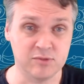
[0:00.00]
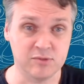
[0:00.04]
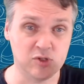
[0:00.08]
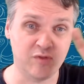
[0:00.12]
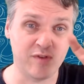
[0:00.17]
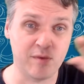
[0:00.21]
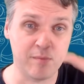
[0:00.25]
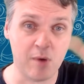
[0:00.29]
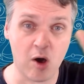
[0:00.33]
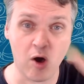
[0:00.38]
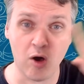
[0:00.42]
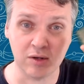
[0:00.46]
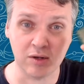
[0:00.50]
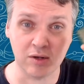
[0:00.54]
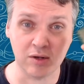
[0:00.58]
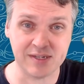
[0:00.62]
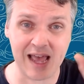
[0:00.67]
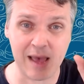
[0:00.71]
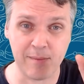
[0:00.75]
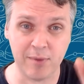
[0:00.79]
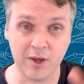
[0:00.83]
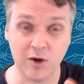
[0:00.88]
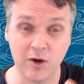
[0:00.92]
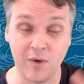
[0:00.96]
So if I'm
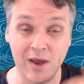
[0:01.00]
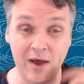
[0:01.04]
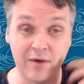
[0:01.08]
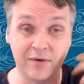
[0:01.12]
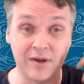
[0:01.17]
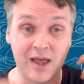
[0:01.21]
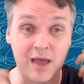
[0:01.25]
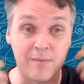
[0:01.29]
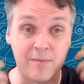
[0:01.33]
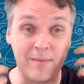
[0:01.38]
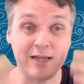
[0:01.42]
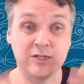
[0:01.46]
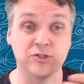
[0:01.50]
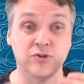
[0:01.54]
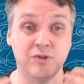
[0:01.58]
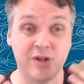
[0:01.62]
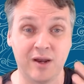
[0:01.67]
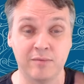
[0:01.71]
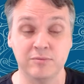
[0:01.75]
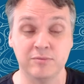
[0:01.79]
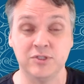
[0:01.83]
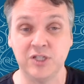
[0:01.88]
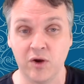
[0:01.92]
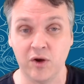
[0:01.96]
alt-tabbing around, I make sure that
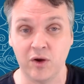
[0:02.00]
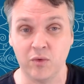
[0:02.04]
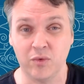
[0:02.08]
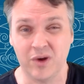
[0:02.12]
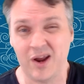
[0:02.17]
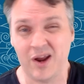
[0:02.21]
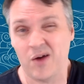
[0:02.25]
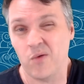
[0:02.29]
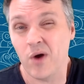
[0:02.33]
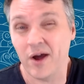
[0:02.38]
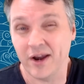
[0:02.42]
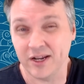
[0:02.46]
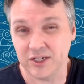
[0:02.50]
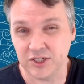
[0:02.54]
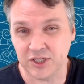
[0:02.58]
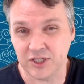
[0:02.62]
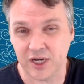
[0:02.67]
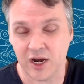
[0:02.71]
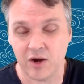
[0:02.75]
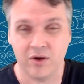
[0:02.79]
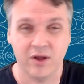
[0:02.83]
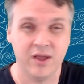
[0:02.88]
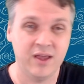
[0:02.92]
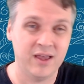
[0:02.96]
I'm sharing what I want to
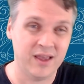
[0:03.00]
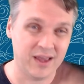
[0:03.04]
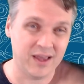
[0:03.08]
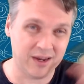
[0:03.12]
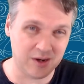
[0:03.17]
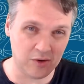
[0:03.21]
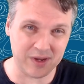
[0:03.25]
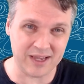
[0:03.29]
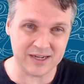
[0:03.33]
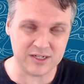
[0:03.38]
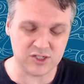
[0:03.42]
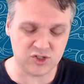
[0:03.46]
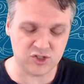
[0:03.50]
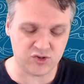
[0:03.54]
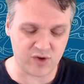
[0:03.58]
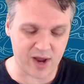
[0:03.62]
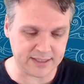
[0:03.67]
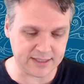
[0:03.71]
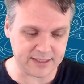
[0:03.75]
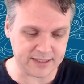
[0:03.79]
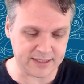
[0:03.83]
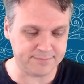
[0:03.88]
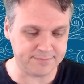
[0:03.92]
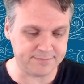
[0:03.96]
share and don't get
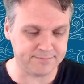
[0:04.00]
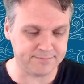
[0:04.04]
distracted.